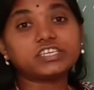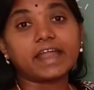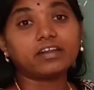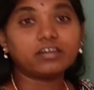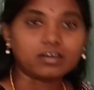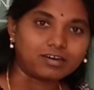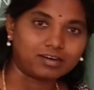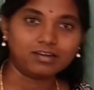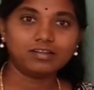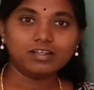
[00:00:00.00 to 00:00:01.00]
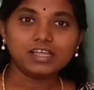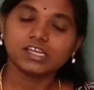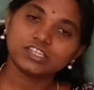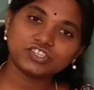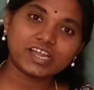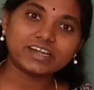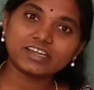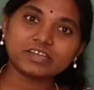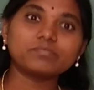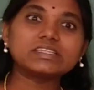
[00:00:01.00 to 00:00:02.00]
gender.
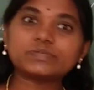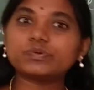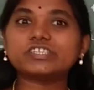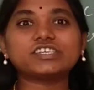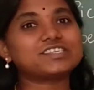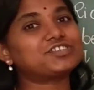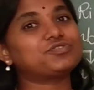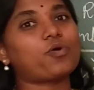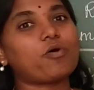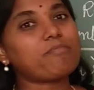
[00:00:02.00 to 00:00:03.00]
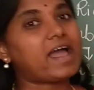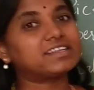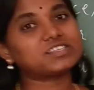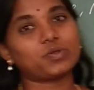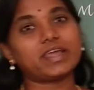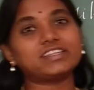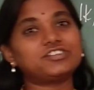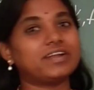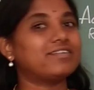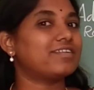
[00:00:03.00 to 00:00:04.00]
Gender means we just know masculine
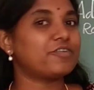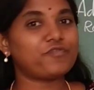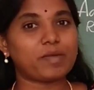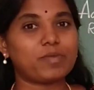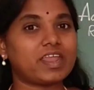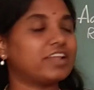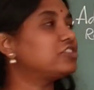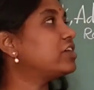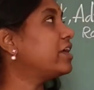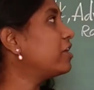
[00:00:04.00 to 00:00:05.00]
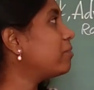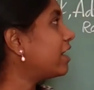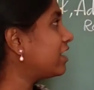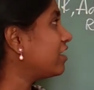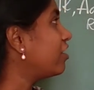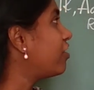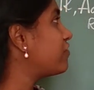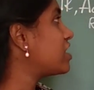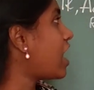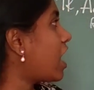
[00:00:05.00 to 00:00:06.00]
gender and feminine gender, but here
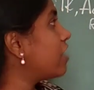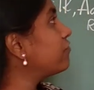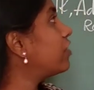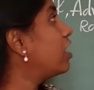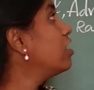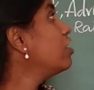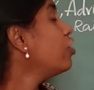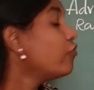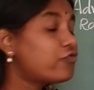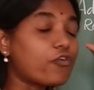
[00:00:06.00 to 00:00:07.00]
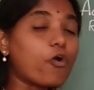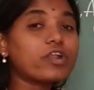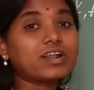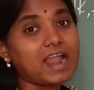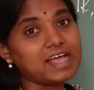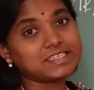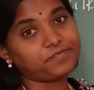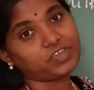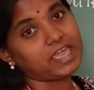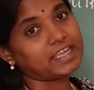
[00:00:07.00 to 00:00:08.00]
we have 4
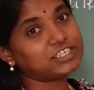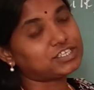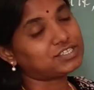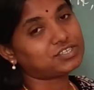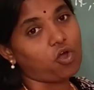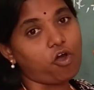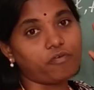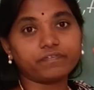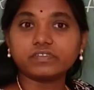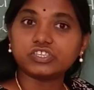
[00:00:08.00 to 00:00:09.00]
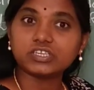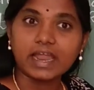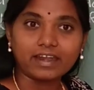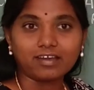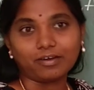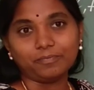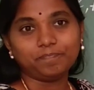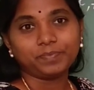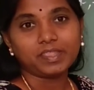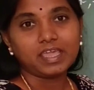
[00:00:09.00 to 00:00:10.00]
classifications of gender.
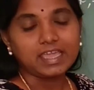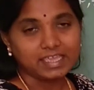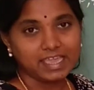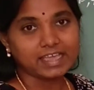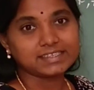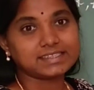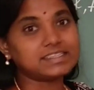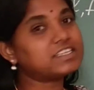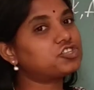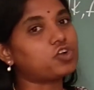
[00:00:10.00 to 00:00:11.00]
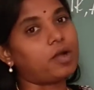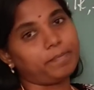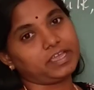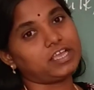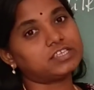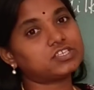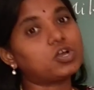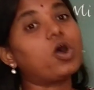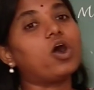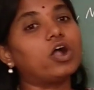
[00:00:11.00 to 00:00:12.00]
Yes, this topic is
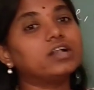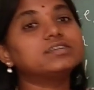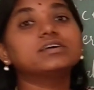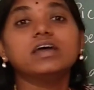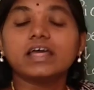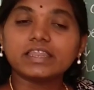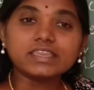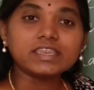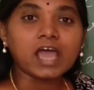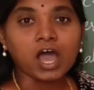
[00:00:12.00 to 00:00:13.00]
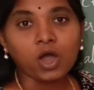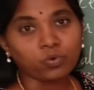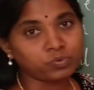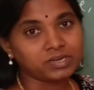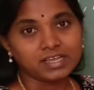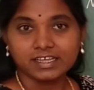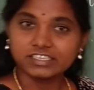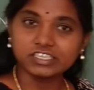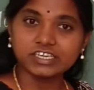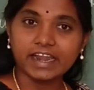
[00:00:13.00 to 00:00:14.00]
called
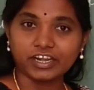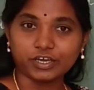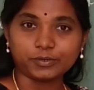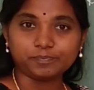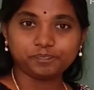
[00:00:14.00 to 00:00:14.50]
noun gender.